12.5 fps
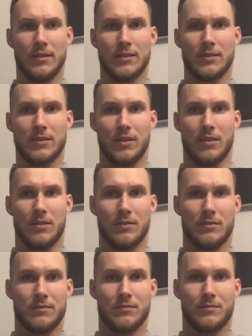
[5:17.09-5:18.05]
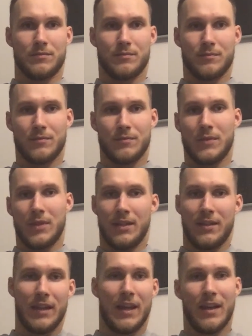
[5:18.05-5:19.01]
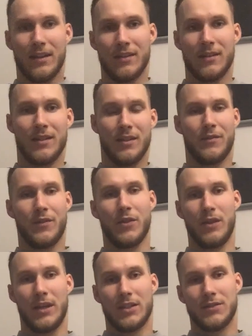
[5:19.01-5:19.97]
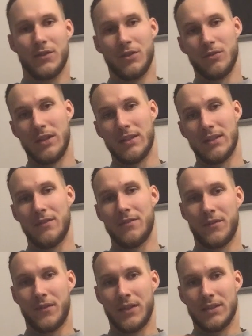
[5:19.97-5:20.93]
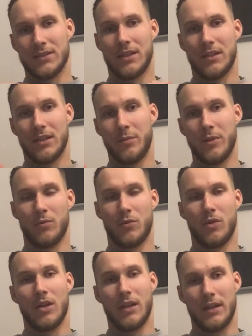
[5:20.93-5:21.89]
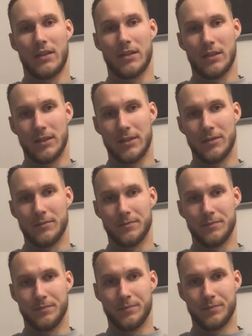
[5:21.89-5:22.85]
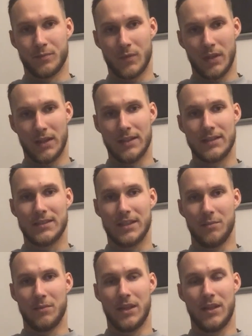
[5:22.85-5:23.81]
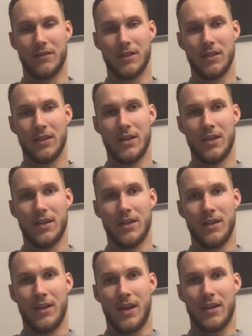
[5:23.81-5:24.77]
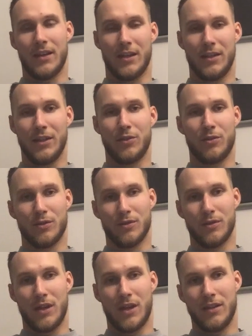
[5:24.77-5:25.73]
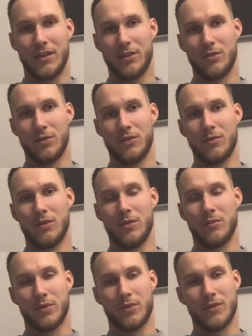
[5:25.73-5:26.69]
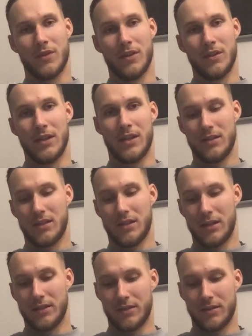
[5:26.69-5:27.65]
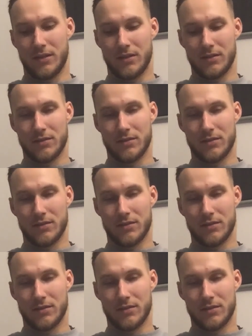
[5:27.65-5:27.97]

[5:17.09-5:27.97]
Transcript: So in the end, in few years, we knew that everything is gonna be more like at the same level, and I need to improve on the other things.